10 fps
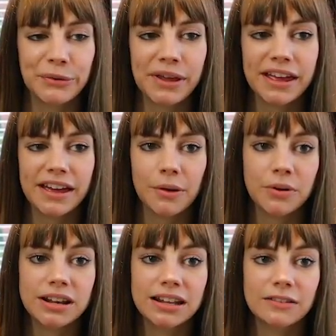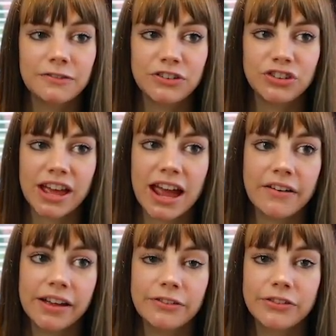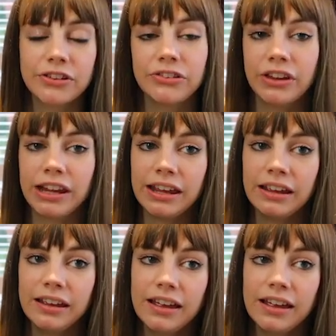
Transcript: So here I want a little fishing area for the sea.